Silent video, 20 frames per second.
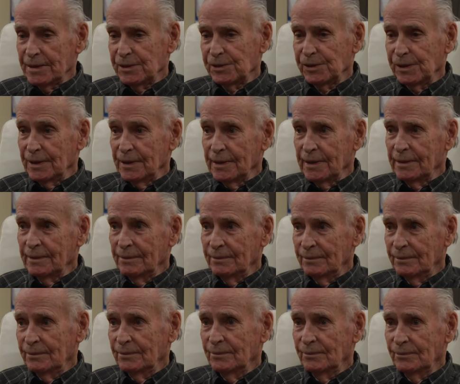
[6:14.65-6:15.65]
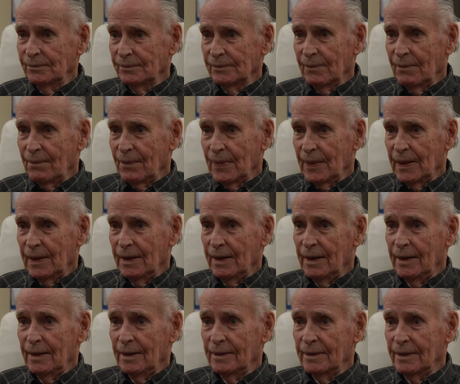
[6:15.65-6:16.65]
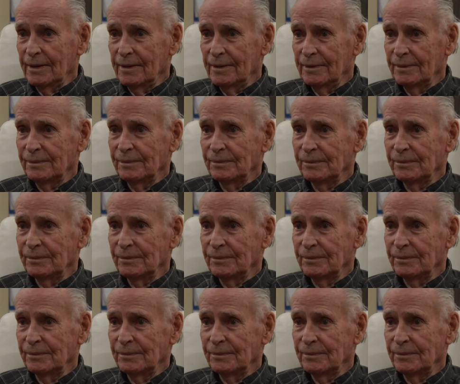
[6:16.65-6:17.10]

Sea. And uh,